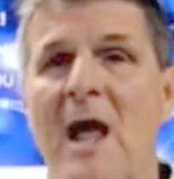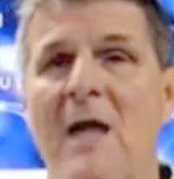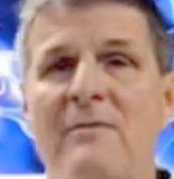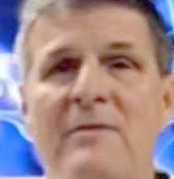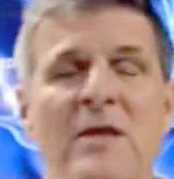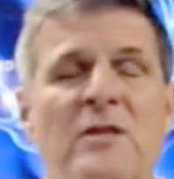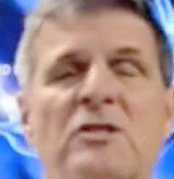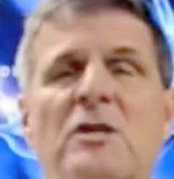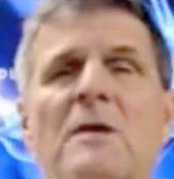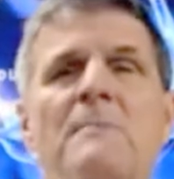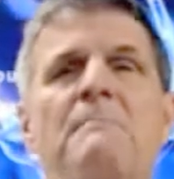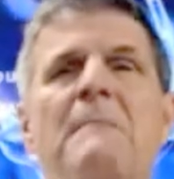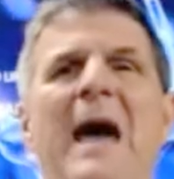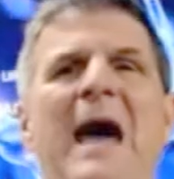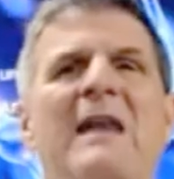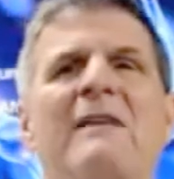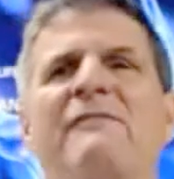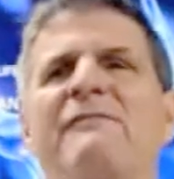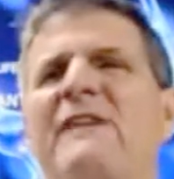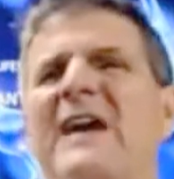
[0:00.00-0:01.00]
This could
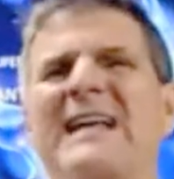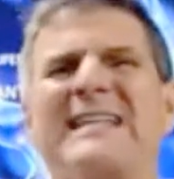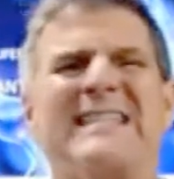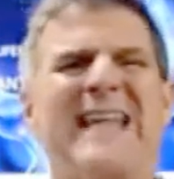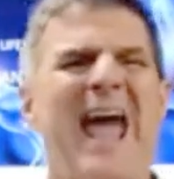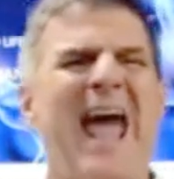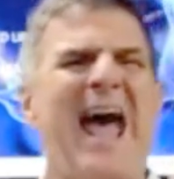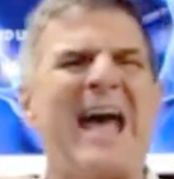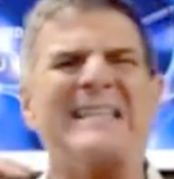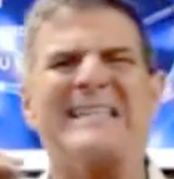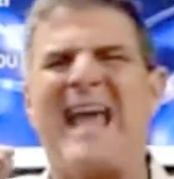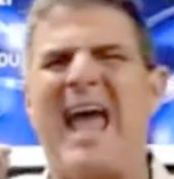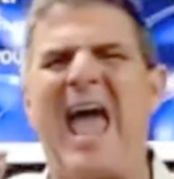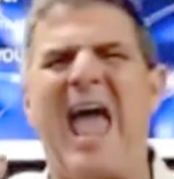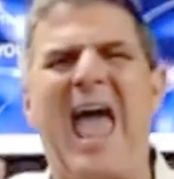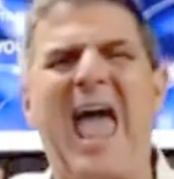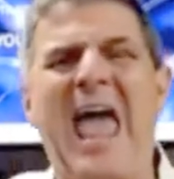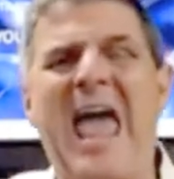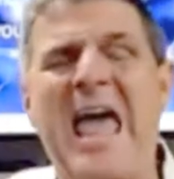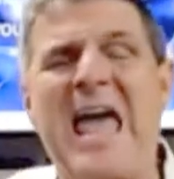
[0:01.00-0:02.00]
manifest as
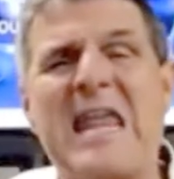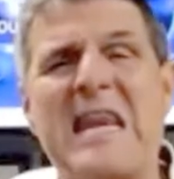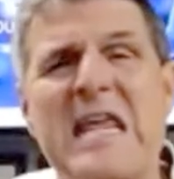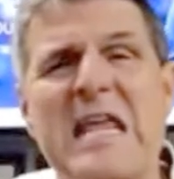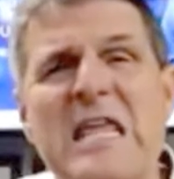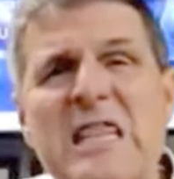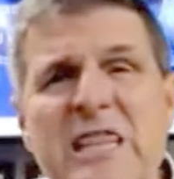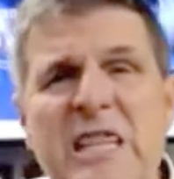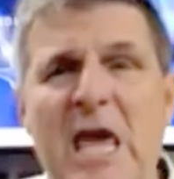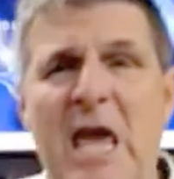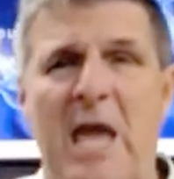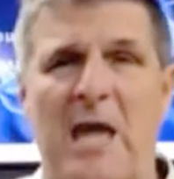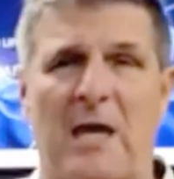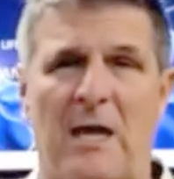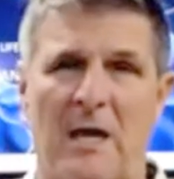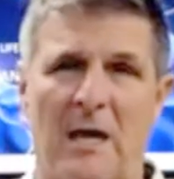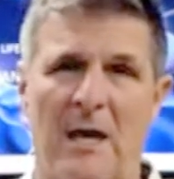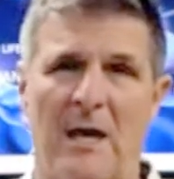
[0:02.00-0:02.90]
anything